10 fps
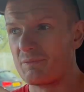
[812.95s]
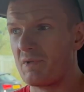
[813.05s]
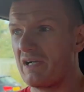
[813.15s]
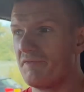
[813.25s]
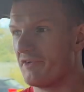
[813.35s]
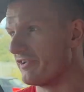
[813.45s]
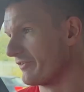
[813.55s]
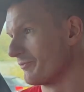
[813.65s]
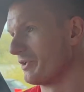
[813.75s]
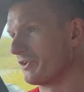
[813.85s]
of the lifters
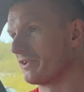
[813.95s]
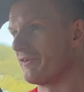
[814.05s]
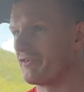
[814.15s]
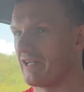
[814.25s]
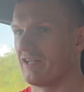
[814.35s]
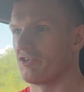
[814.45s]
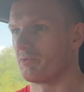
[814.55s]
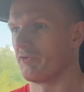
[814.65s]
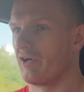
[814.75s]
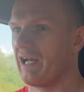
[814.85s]
hit some really good lifts then, like just
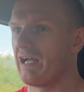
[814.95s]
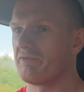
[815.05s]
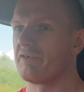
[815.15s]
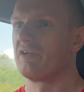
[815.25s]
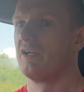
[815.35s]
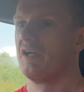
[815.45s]
before I left.